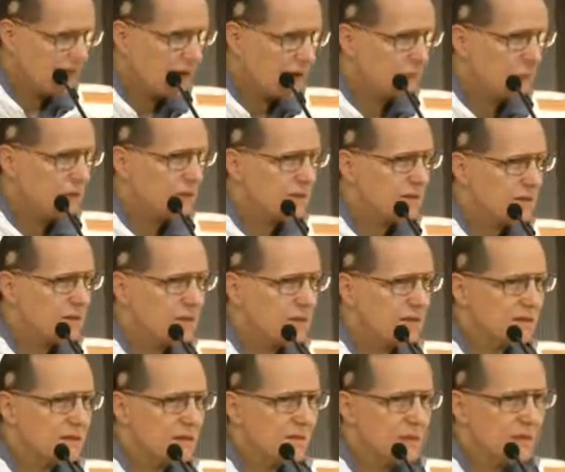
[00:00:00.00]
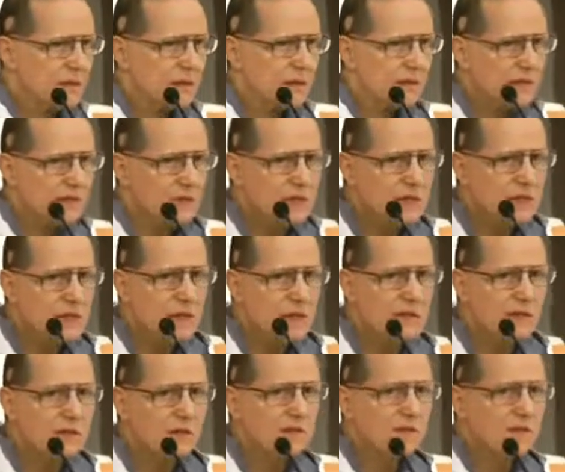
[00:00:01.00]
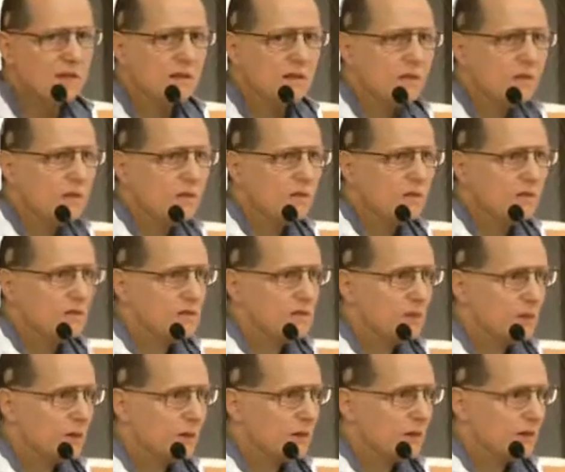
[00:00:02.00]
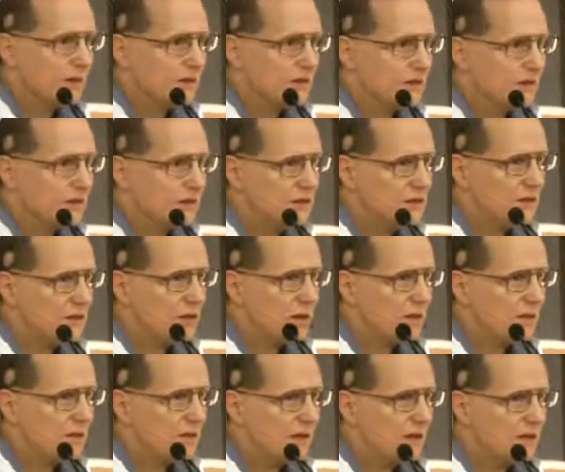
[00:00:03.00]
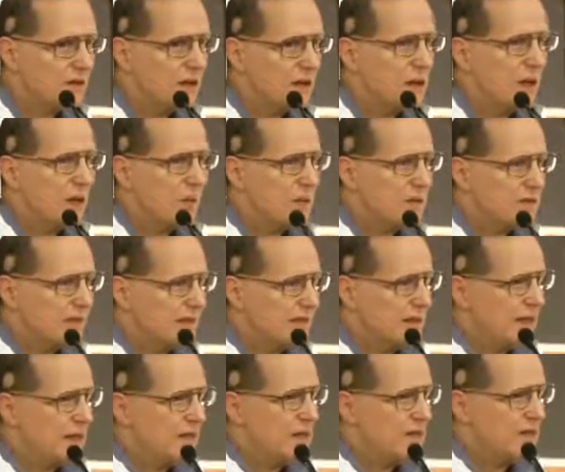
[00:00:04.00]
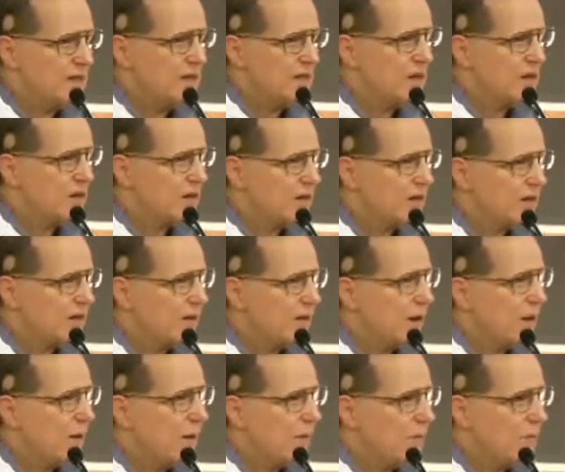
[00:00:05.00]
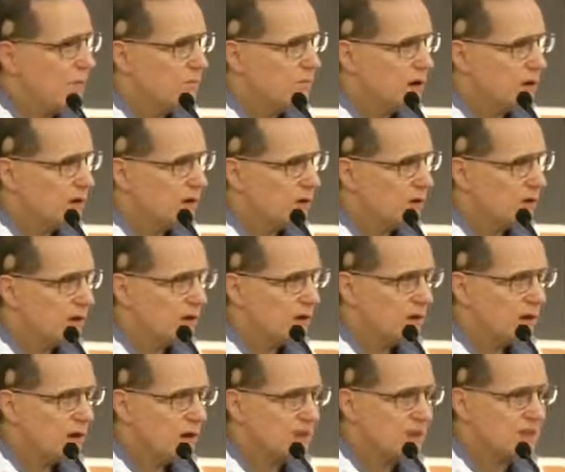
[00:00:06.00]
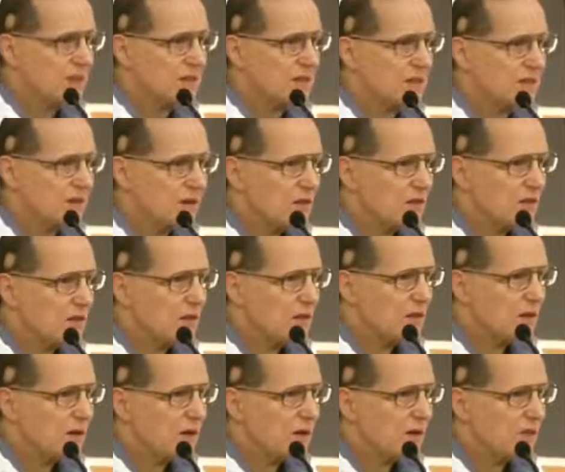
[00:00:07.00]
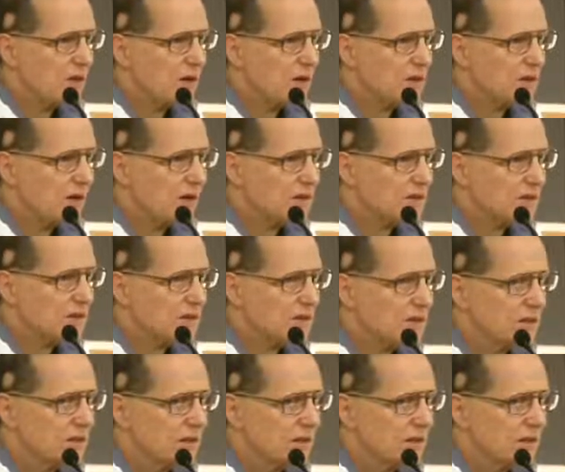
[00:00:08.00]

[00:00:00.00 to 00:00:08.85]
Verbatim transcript: then we see something else here, which is a great consolation to all of us. We see in her motherhood of God, she is also the mother of all of us.